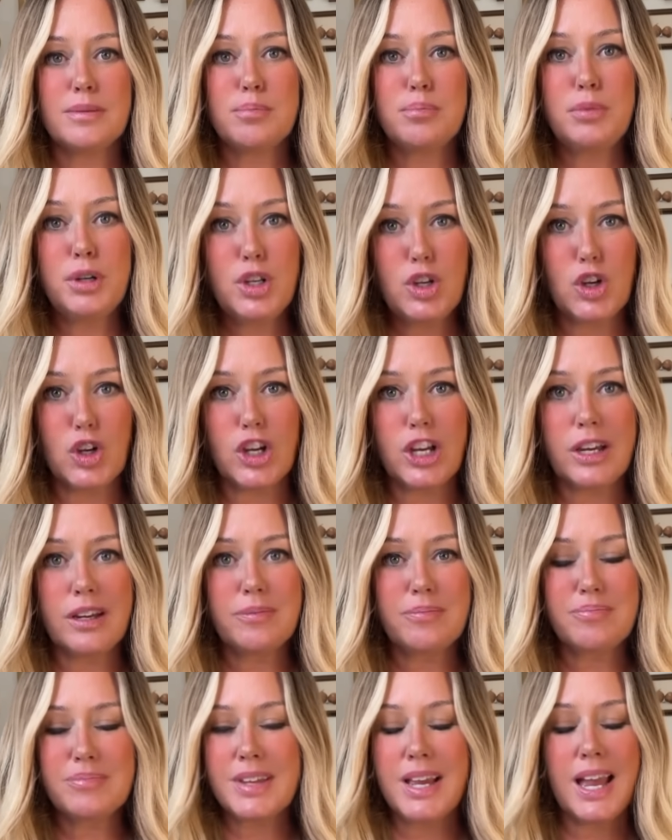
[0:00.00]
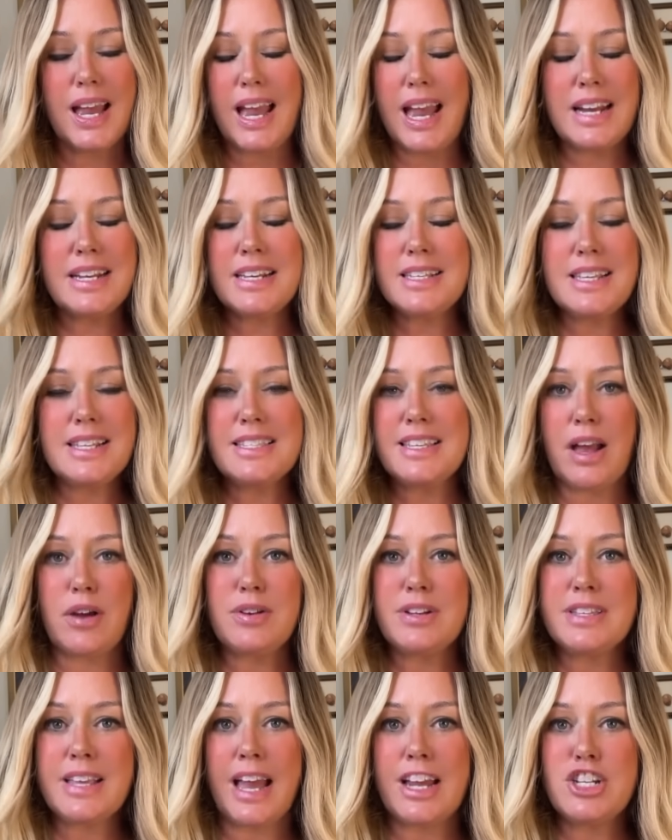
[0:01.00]
Madug. It doesn't
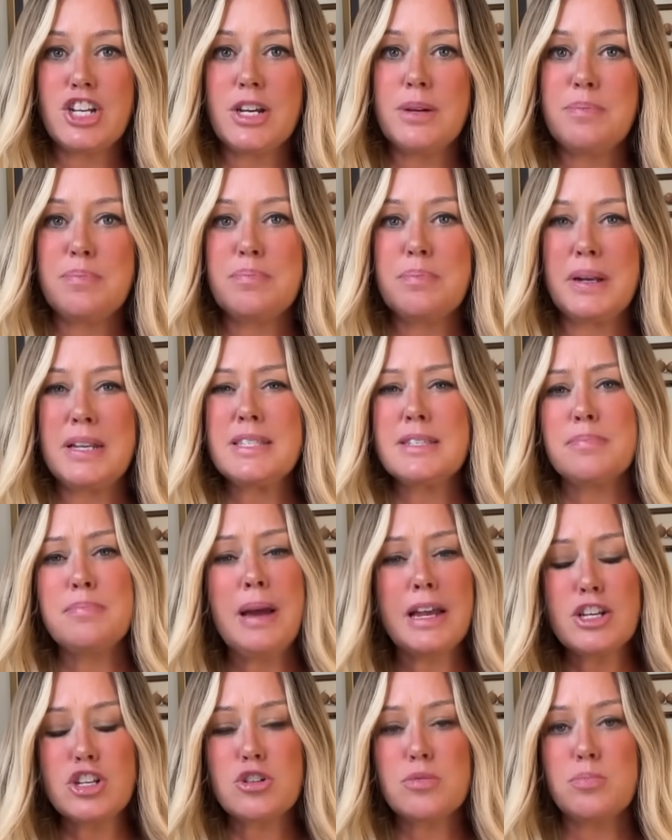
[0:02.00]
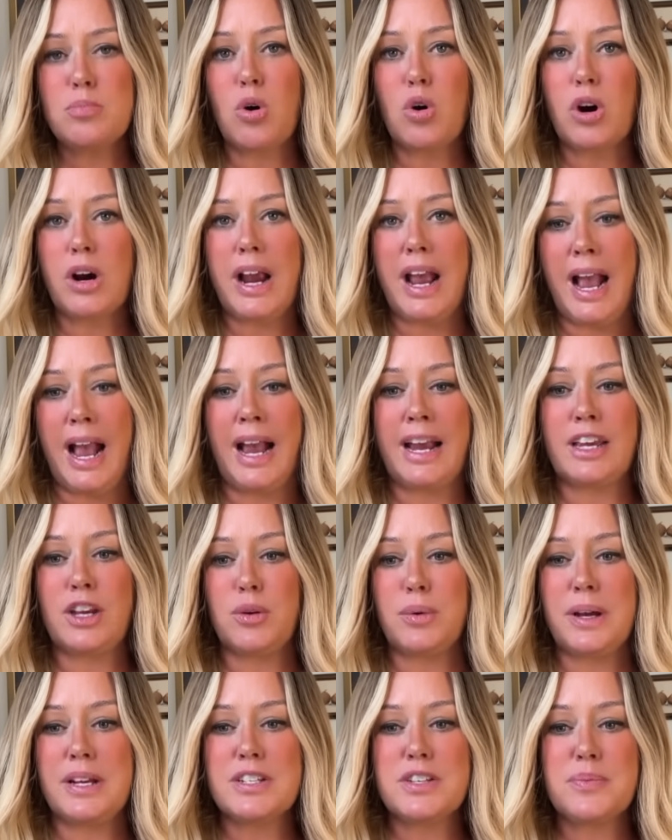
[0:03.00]
sound as catchy, but it's much more
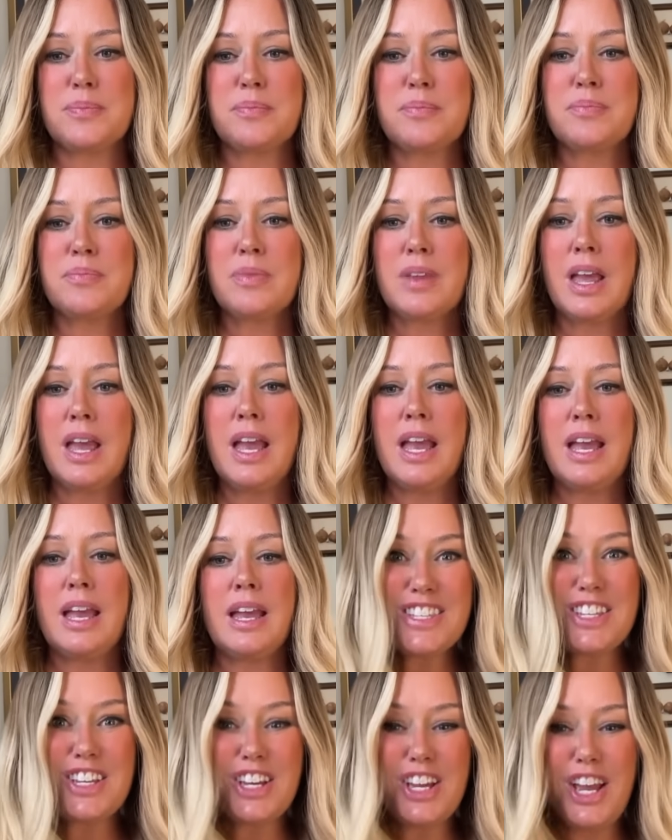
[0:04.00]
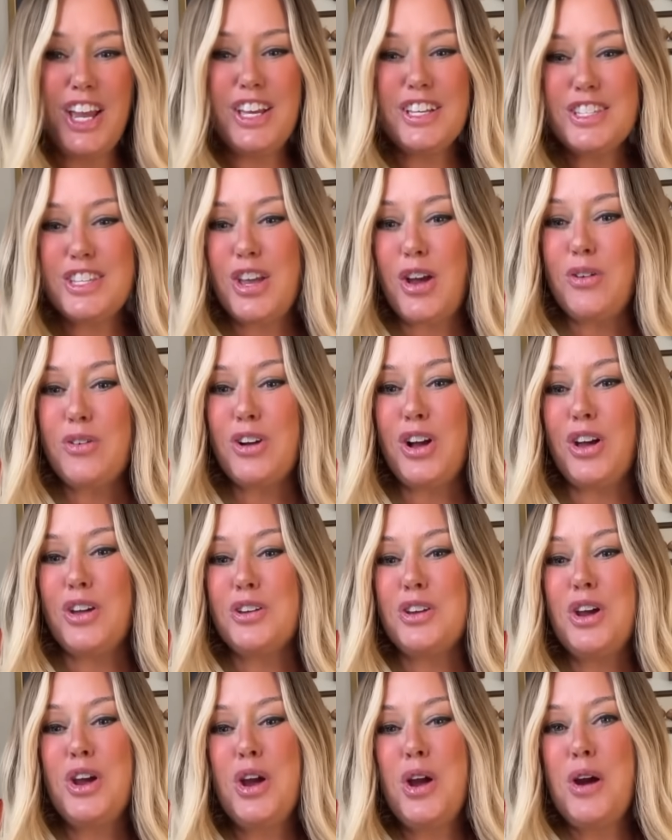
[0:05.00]
accurate. His
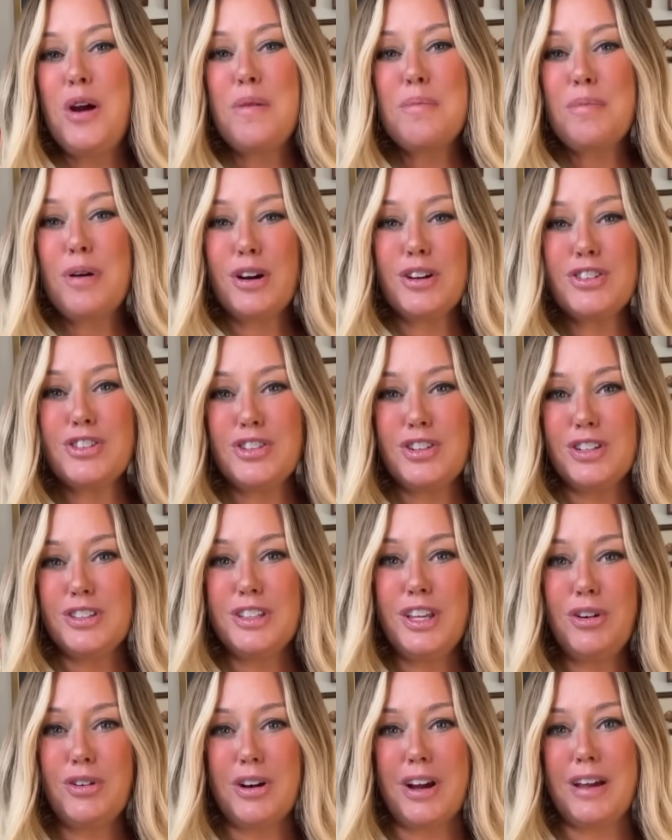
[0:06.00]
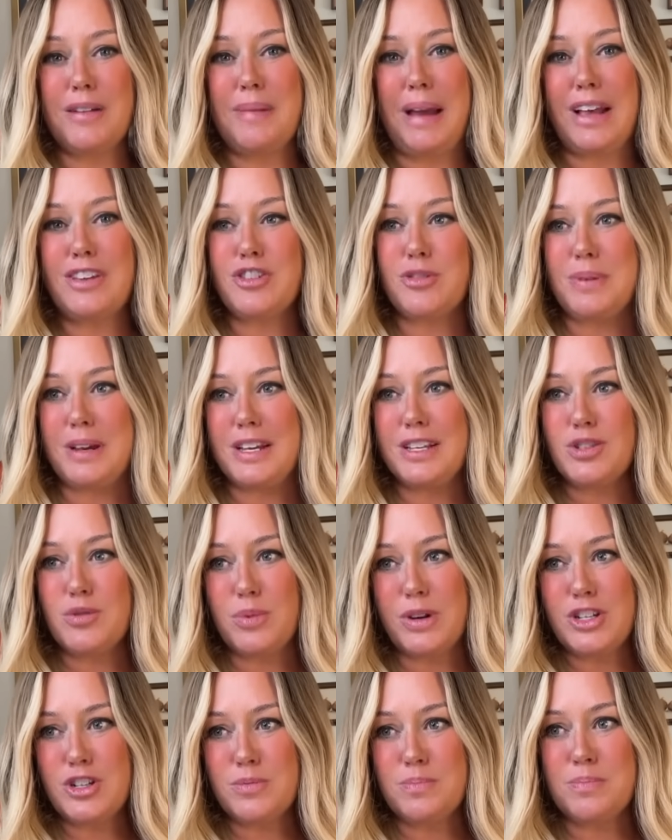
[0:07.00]
so-called personal literary masterpiece,
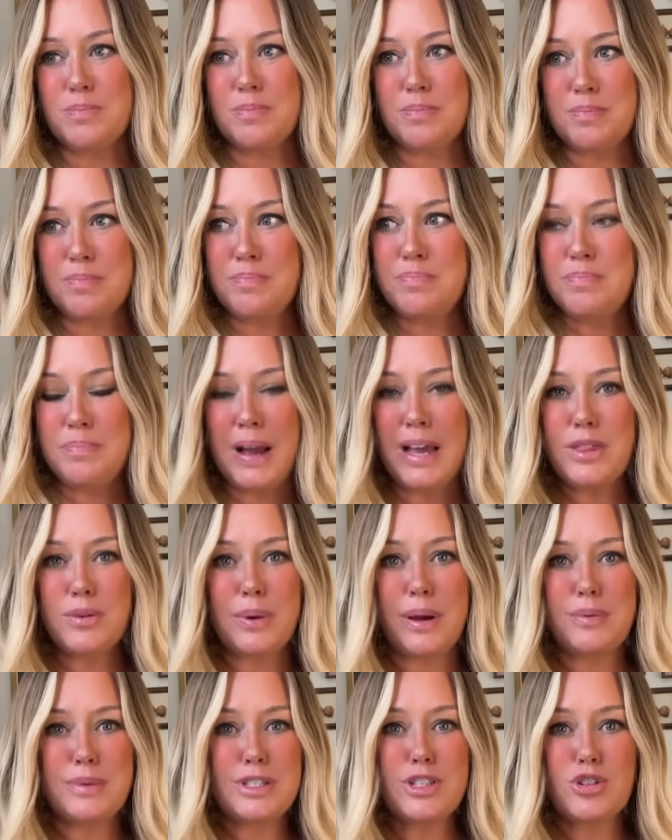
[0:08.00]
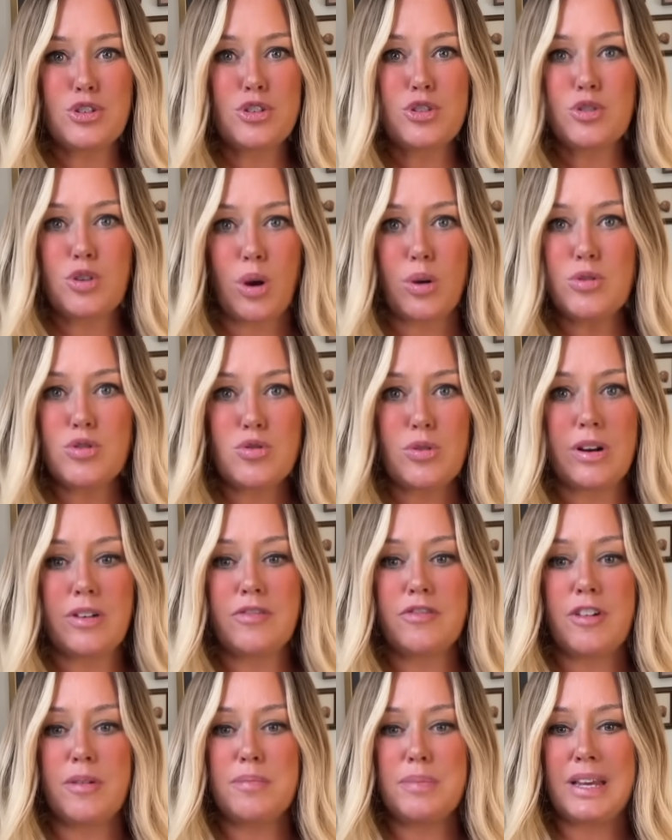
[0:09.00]
which, by the way, was
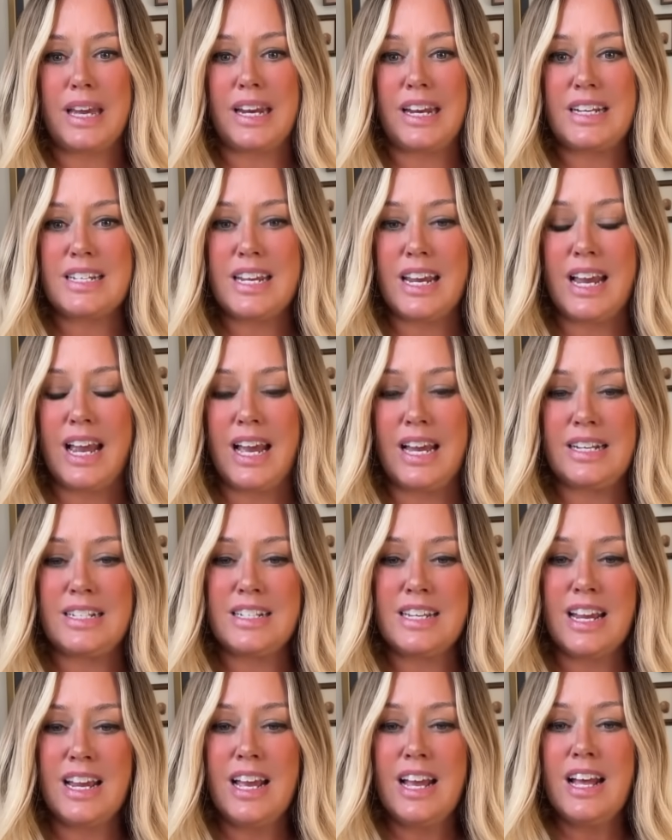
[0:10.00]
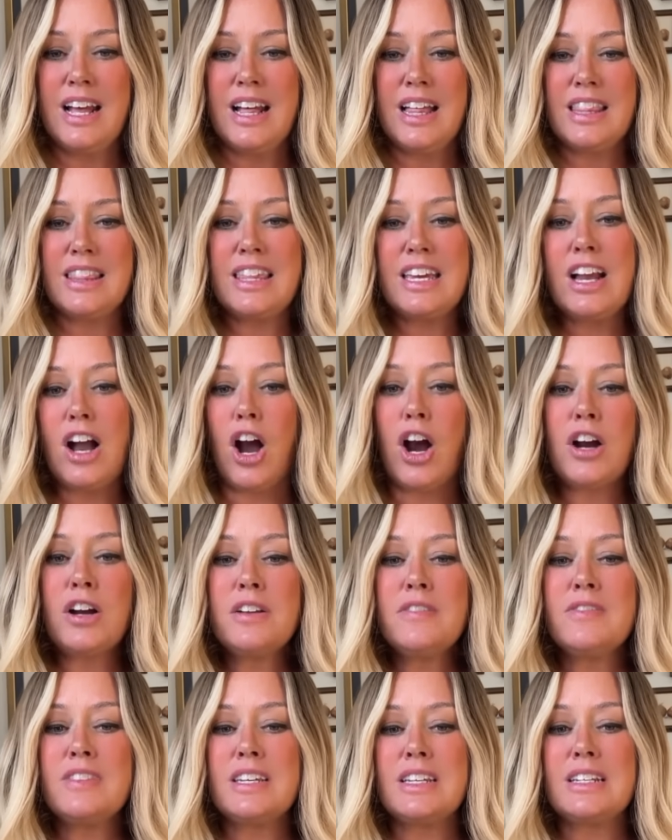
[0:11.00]
ghostwritten from beginning to end, The
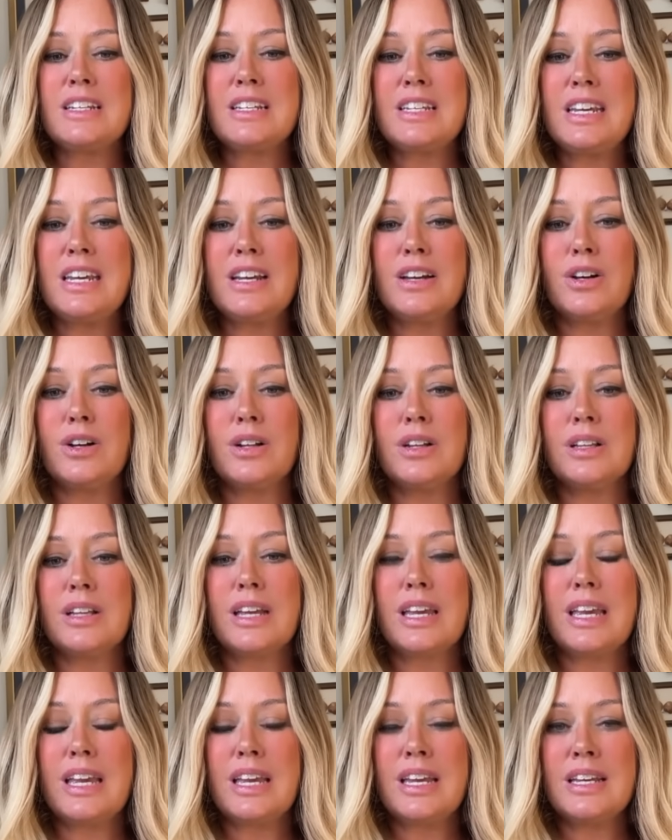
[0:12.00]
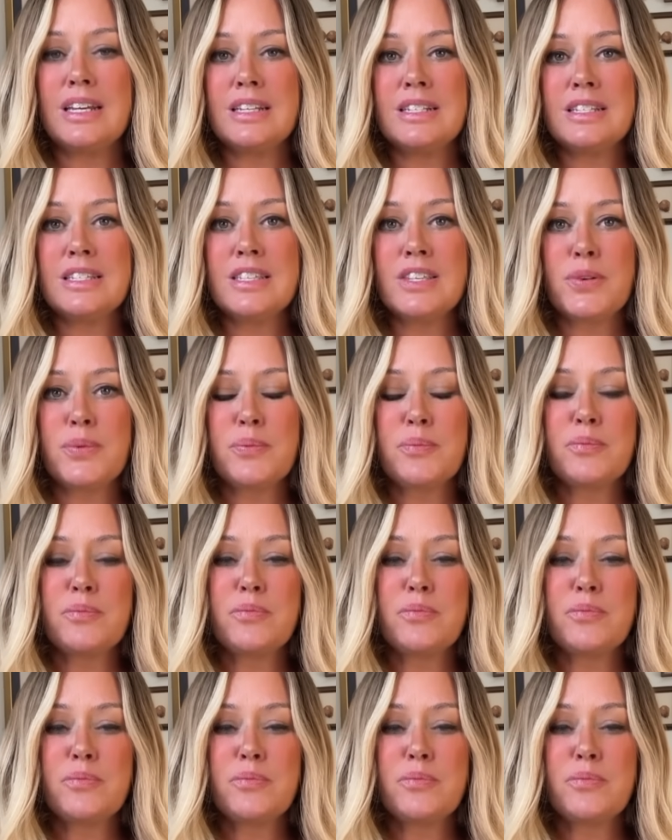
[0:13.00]
Art of the Deal, is